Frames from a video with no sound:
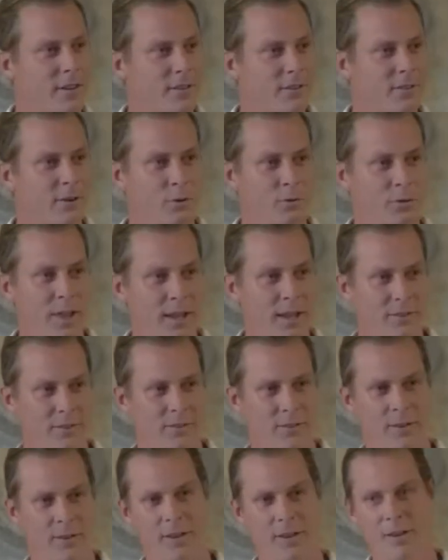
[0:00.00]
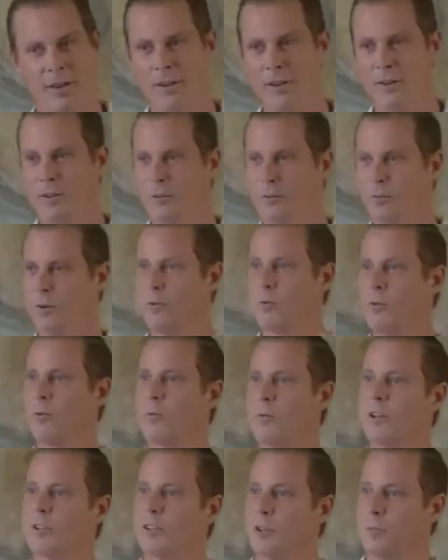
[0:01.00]
And so that's what
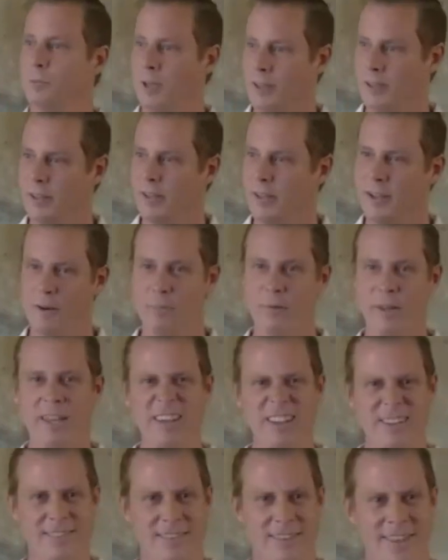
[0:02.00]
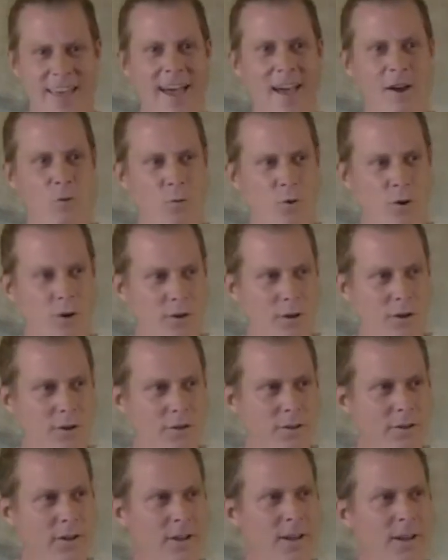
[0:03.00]
we're worshiping, kind of because that
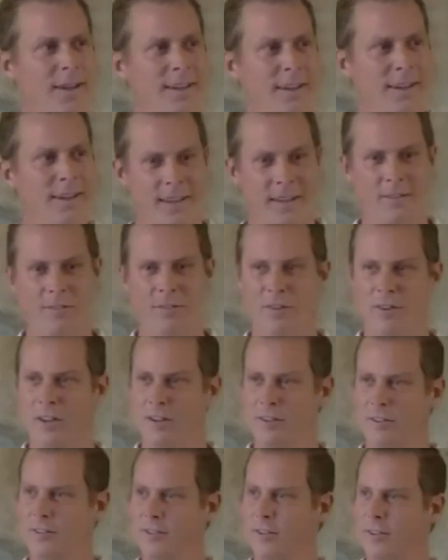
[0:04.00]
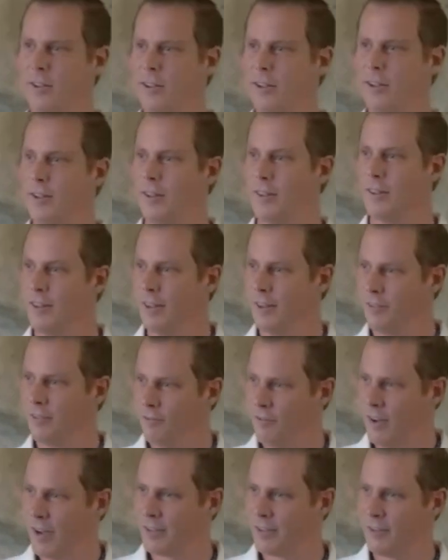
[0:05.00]
world gives us the
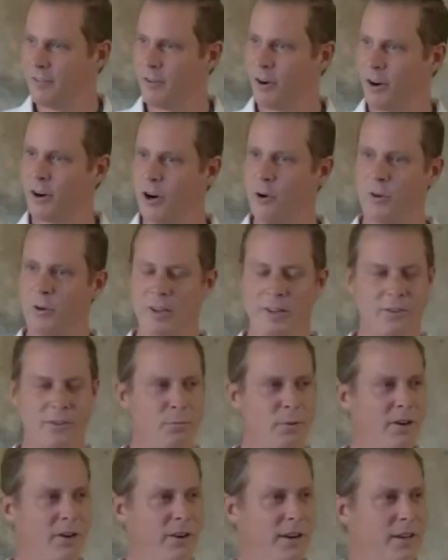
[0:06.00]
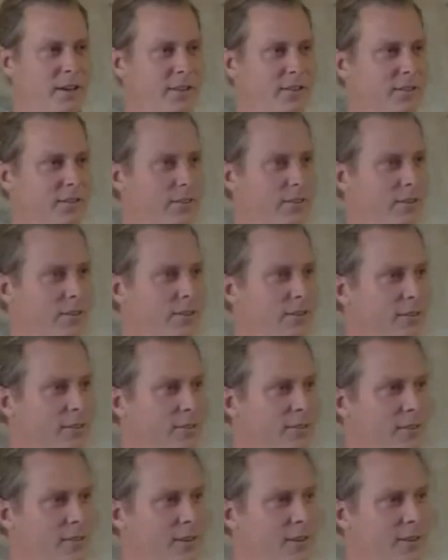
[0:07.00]
effect of our own experience
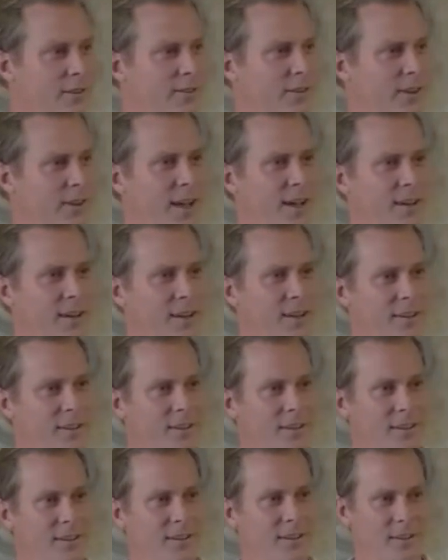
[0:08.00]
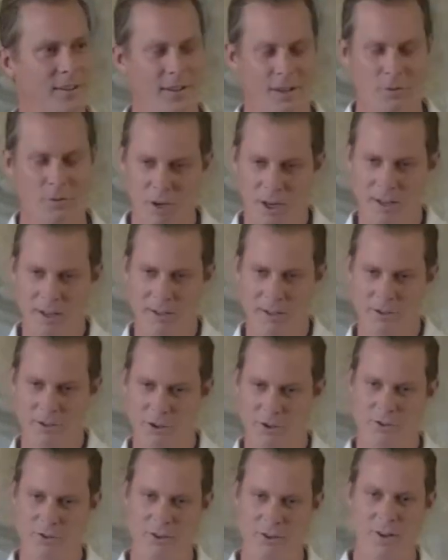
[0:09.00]
inside. And money
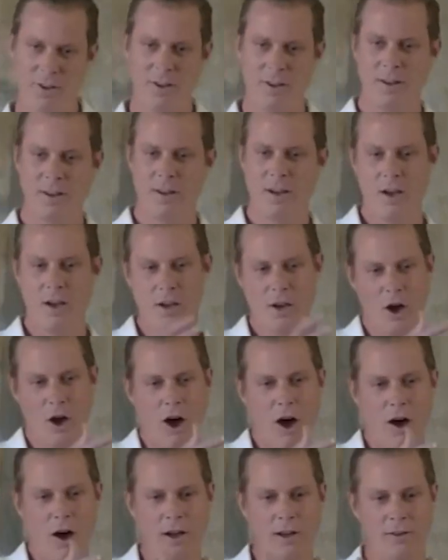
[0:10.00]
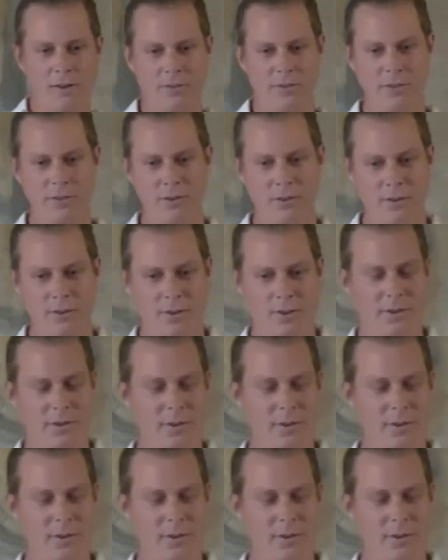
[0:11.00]
is just a cause.